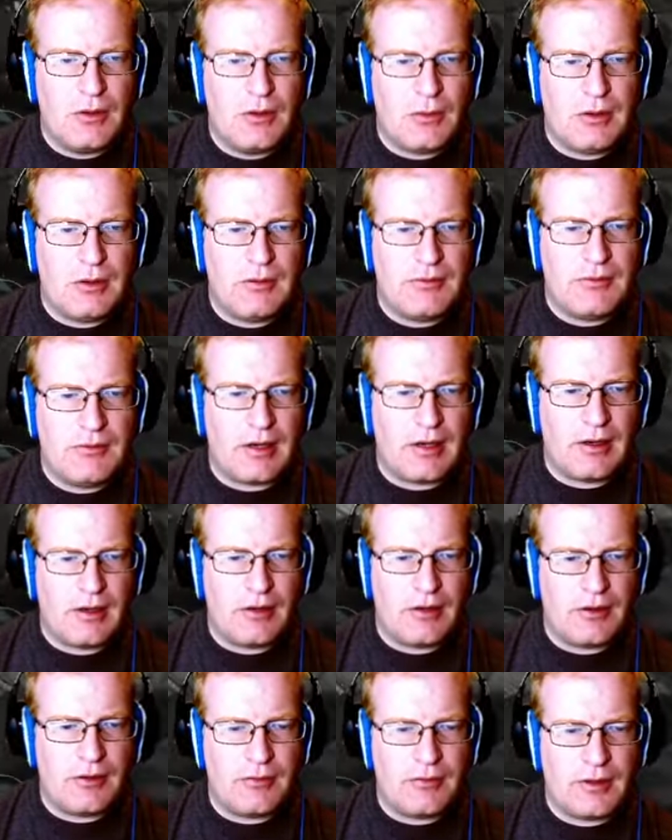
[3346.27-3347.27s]
We've got
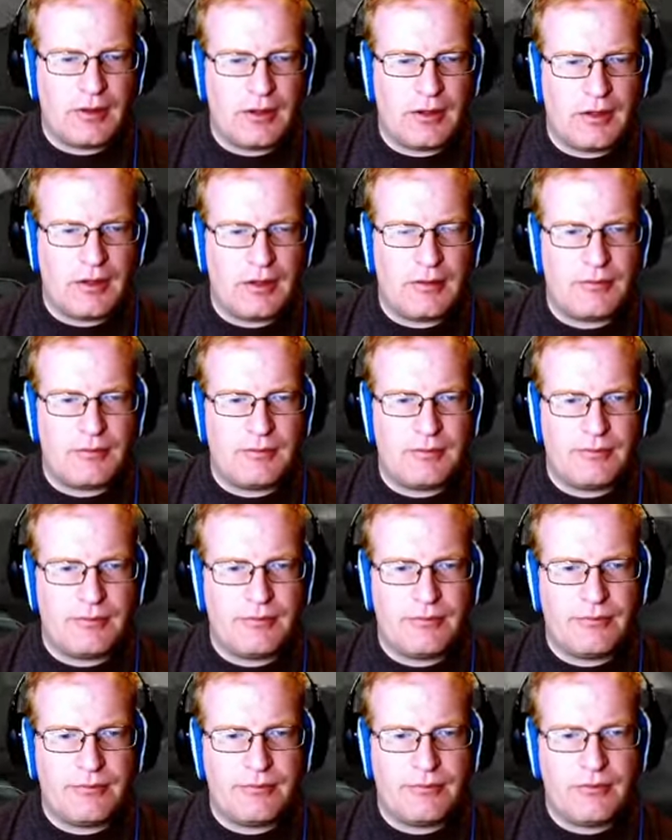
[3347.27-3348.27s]
our uh,
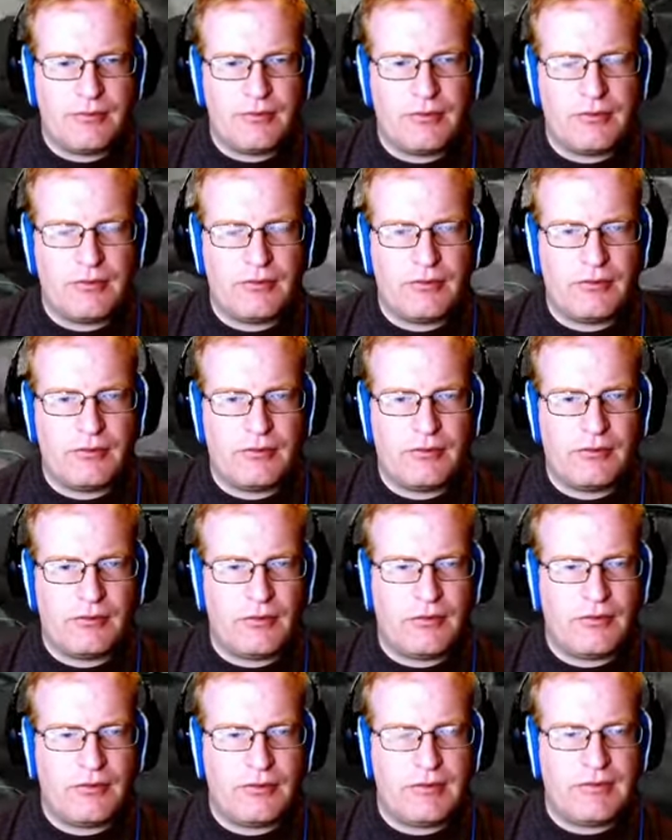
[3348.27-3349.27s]

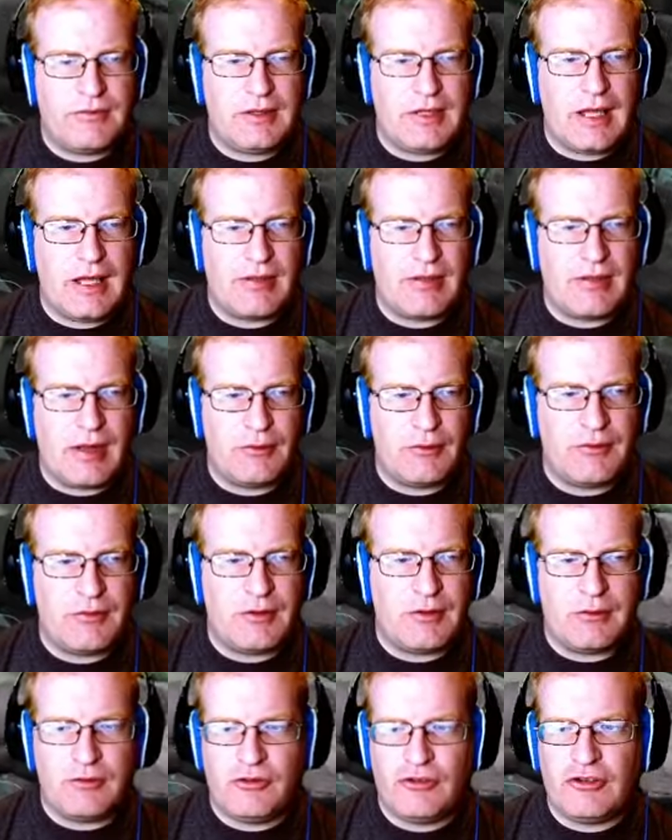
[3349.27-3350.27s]
fifty-eight
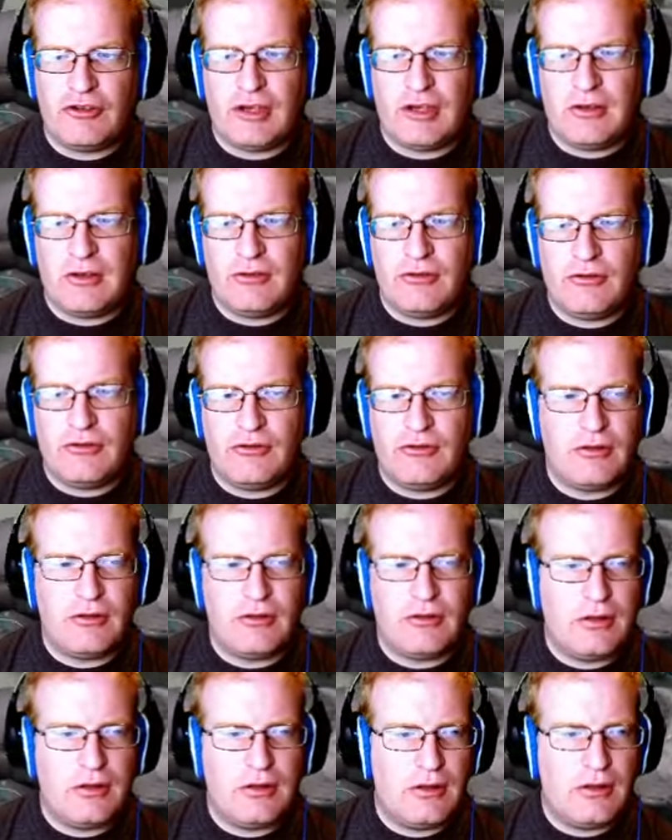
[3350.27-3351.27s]
thousand and change
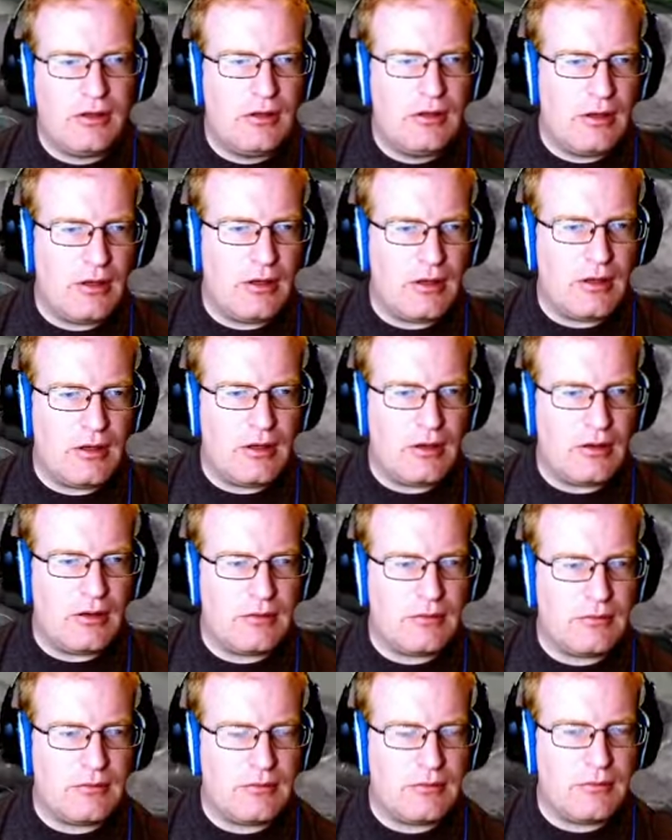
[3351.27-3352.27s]

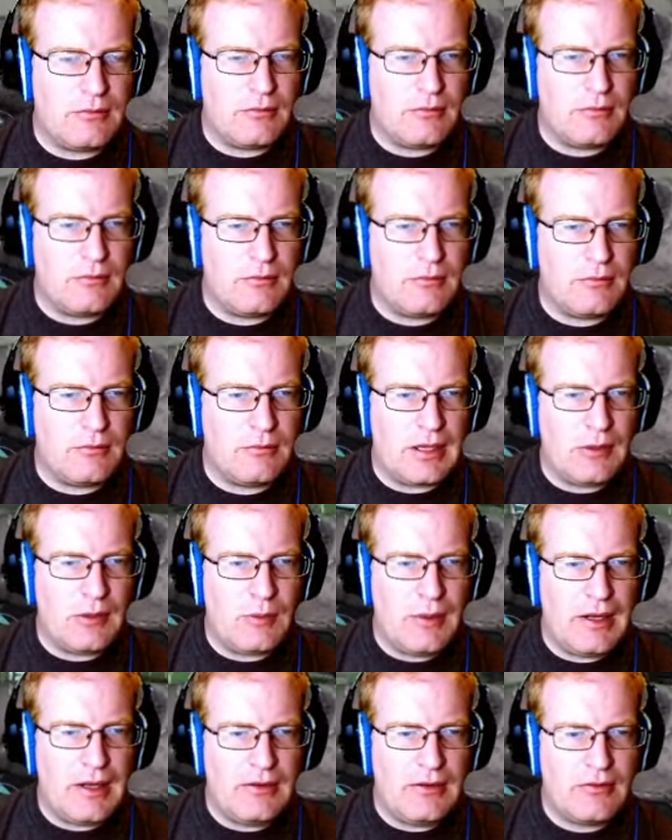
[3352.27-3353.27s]
uh,
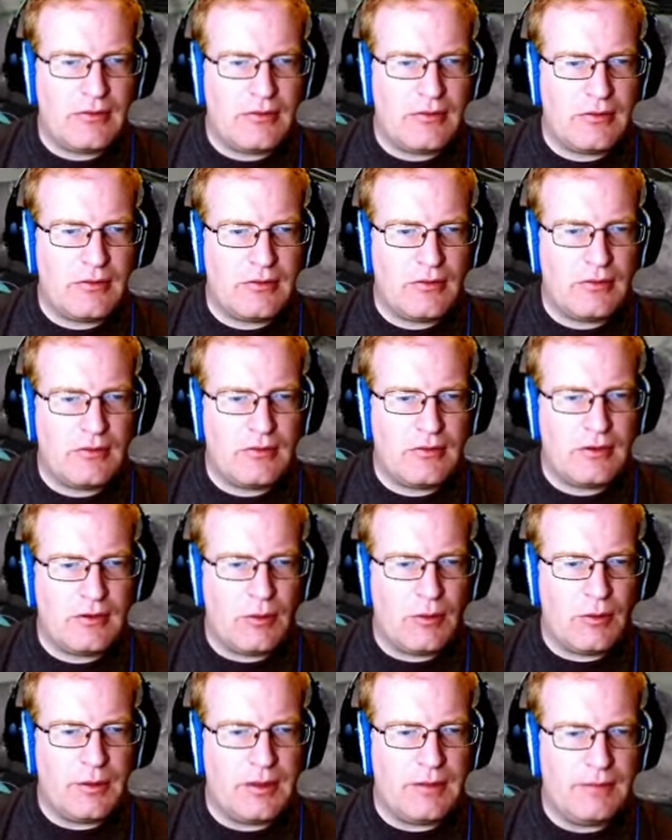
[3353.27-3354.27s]
megawatts
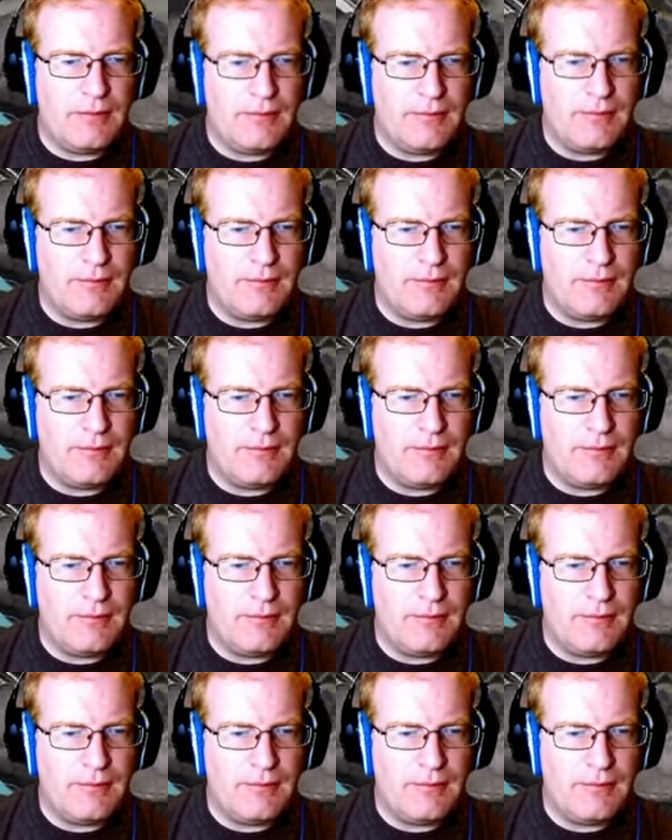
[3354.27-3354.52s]
going.